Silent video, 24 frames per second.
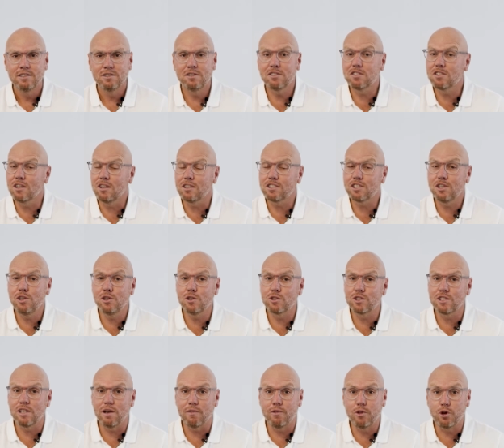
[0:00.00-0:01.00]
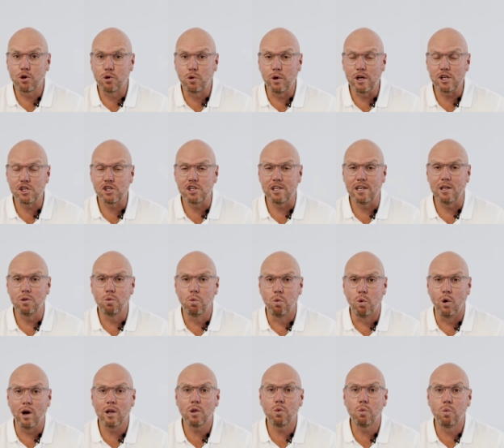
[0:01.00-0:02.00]
Just asking yourself the question in
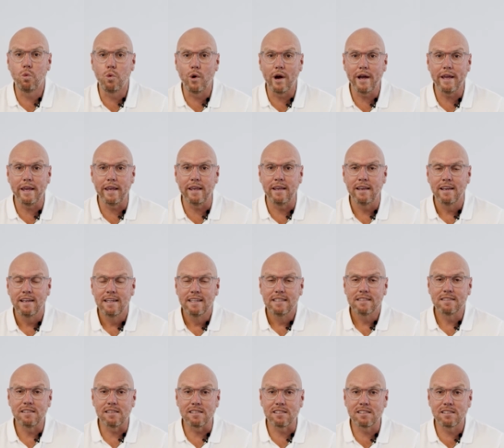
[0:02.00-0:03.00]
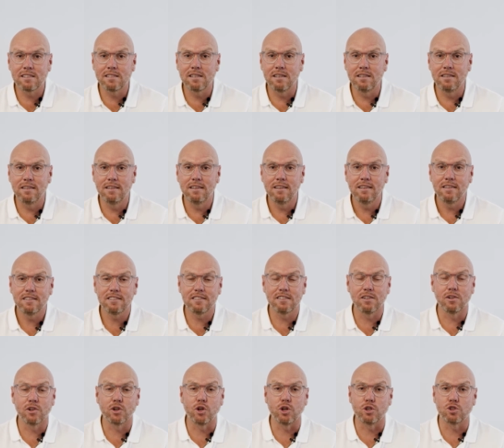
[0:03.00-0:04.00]
what way does sin
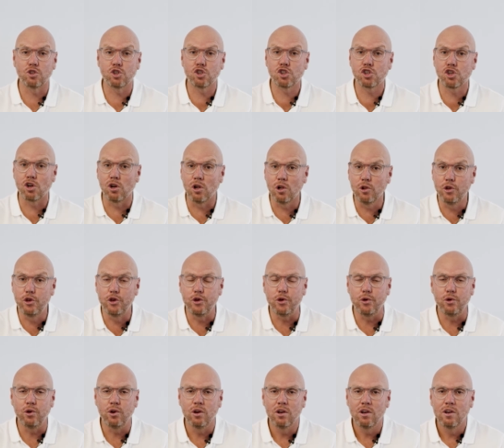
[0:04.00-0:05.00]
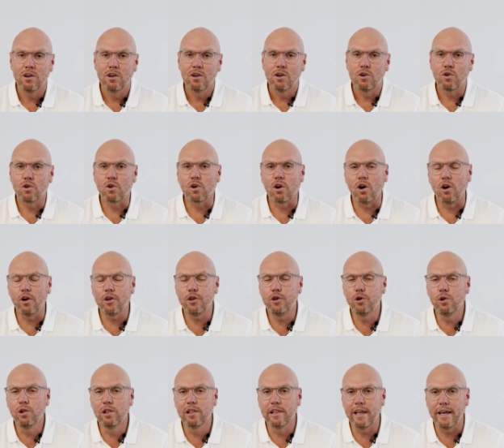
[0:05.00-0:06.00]
still control you, or are
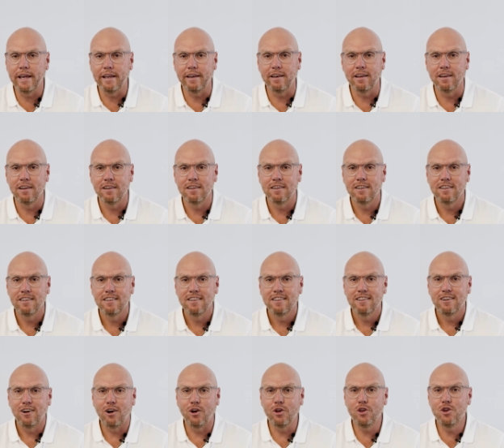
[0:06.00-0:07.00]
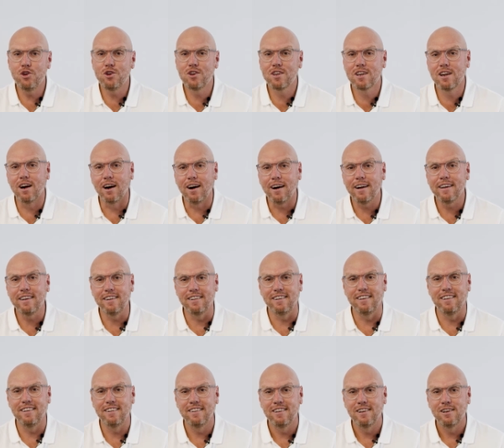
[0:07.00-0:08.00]
you led? Are you
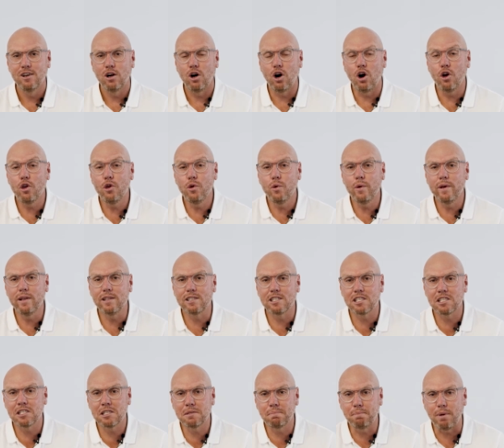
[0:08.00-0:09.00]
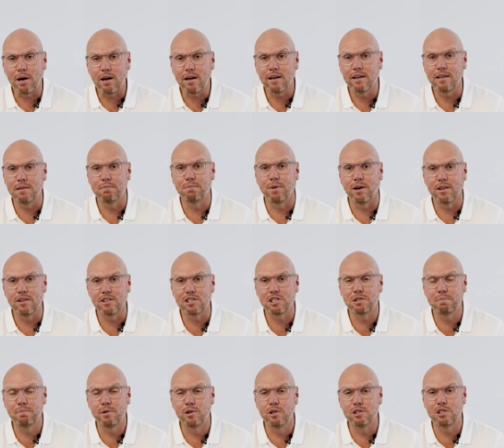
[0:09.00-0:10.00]
guided? Are you inspired by the
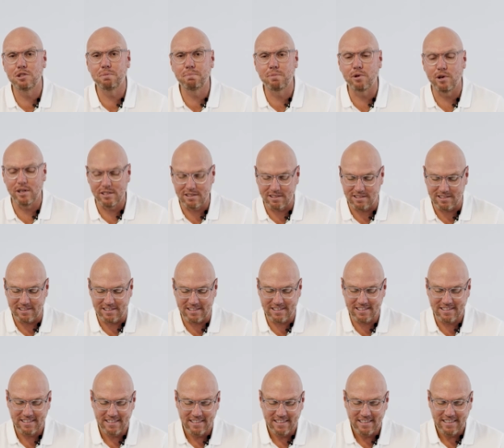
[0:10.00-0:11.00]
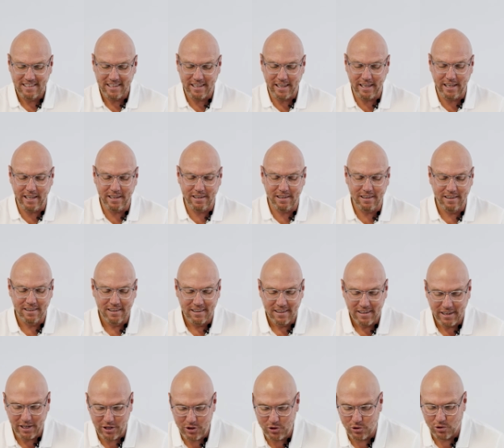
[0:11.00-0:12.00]
Spirit's presence in,
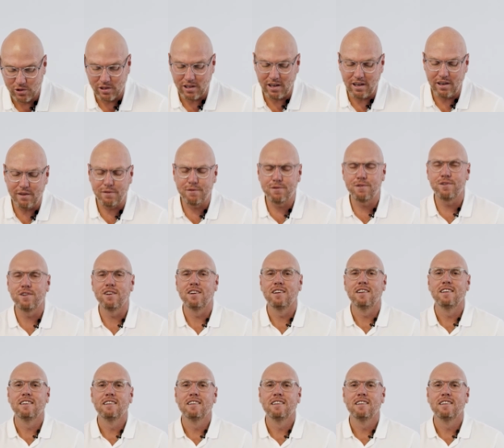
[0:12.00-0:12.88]
in your life?